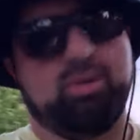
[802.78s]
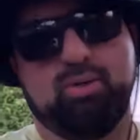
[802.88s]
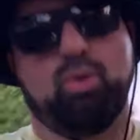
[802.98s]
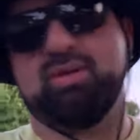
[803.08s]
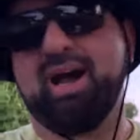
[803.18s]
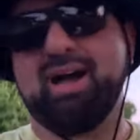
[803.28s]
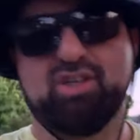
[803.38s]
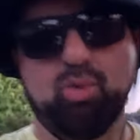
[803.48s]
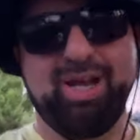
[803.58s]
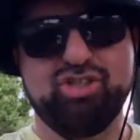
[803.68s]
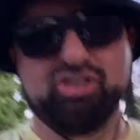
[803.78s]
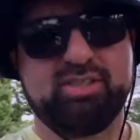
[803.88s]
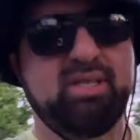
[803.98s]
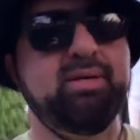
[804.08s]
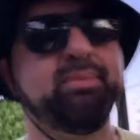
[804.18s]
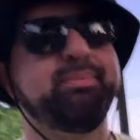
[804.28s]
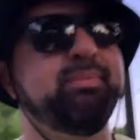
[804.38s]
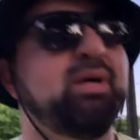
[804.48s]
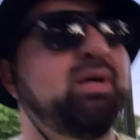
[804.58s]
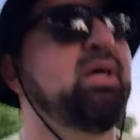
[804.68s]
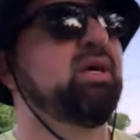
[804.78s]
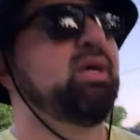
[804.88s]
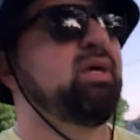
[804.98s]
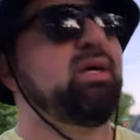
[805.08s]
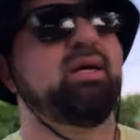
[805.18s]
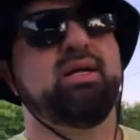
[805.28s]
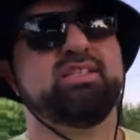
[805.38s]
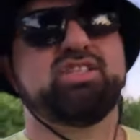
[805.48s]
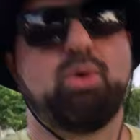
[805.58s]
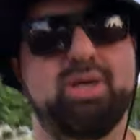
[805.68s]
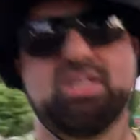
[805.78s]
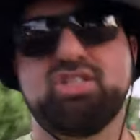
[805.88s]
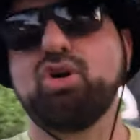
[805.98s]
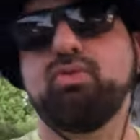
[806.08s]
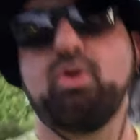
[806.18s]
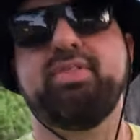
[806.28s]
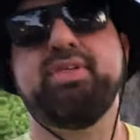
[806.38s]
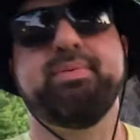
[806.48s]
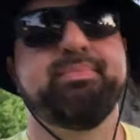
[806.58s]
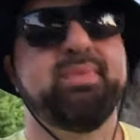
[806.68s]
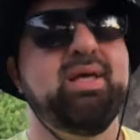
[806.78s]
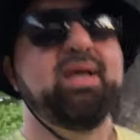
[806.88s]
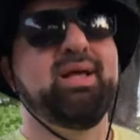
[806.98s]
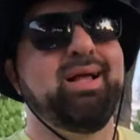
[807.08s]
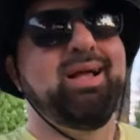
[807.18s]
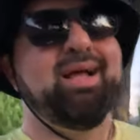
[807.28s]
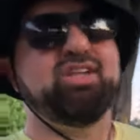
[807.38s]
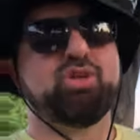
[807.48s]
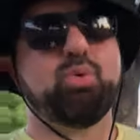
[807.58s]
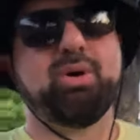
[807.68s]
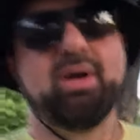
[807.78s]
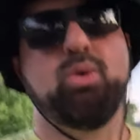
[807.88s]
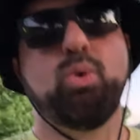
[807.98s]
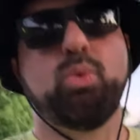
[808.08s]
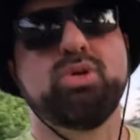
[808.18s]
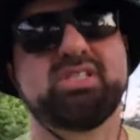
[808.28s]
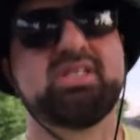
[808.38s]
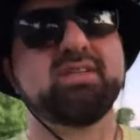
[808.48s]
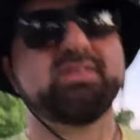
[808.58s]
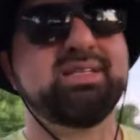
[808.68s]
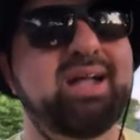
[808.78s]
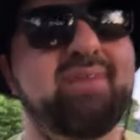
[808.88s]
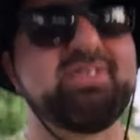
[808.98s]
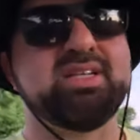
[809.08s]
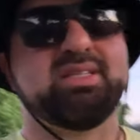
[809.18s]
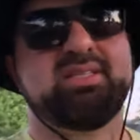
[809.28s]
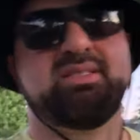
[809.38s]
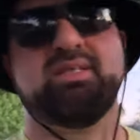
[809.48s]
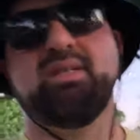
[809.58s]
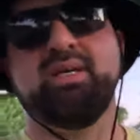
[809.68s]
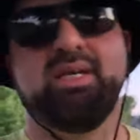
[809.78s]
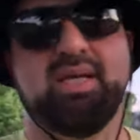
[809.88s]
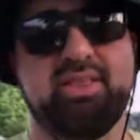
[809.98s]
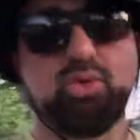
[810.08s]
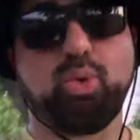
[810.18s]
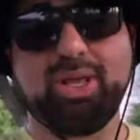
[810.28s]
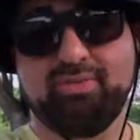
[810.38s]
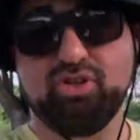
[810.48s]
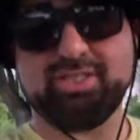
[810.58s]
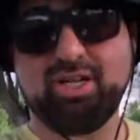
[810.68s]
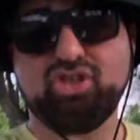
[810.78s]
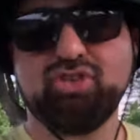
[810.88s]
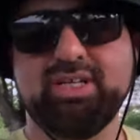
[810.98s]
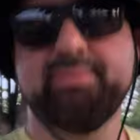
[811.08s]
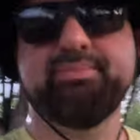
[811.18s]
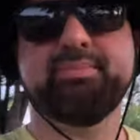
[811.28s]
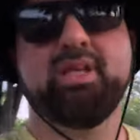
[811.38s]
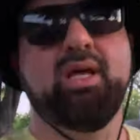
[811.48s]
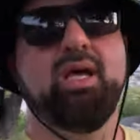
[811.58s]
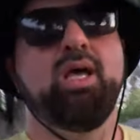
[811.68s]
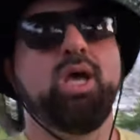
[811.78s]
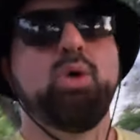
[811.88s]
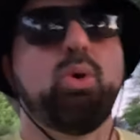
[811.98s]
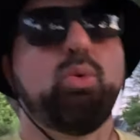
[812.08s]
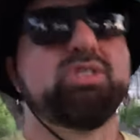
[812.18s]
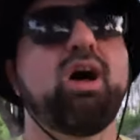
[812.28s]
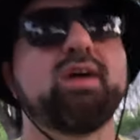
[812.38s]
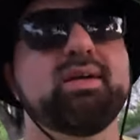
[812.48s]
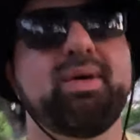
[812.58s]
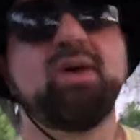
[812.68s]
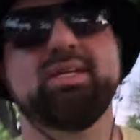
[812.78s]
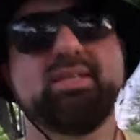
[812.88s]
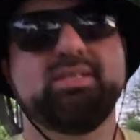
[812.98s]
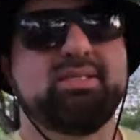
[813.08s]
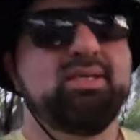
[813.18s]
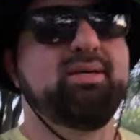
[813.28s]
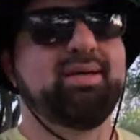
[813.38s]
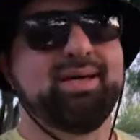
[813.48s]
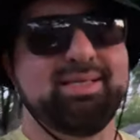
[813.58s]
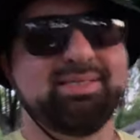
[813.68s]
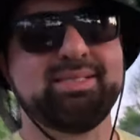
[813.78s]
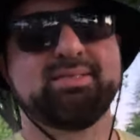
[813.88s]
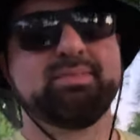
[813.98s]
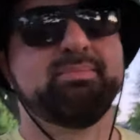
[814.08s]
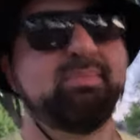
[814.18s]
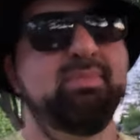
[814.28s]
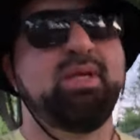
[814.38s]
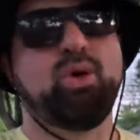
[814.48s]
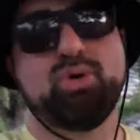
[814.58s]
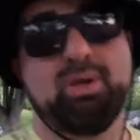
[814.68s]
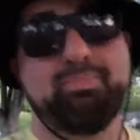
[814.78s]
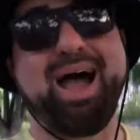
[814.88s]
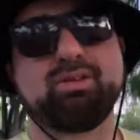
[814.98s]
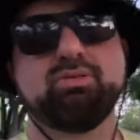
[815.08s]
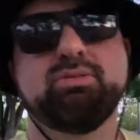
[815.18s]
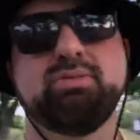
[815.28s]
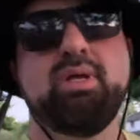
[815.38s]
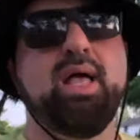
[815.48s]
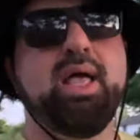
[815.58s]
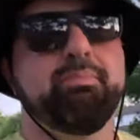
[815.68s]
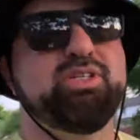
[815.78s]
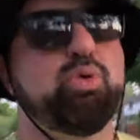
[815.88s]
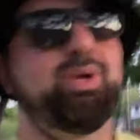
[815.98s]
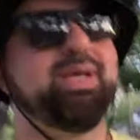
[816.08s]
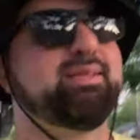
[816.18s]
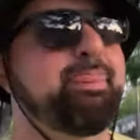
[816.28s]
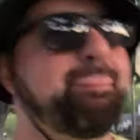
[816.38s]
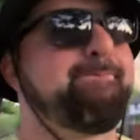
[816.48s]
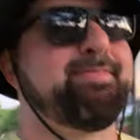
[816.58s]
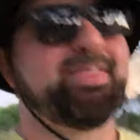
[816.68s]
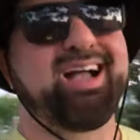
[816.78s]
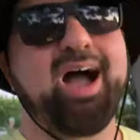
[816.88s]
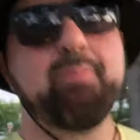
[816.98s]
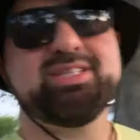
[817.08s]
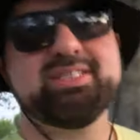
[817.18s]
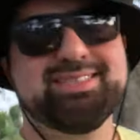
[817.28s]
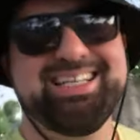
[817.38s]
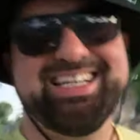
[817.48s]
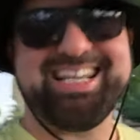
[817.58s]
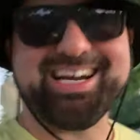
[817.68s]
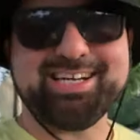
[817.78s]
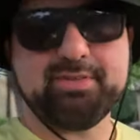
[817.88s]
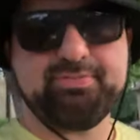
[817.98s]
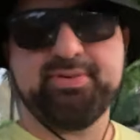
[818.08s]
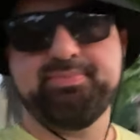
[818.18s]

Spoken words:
or higher wages, and so on and so forth. And so when we're discussing governance in the 21st century, what we're talking about is a system or a battle between the competent executive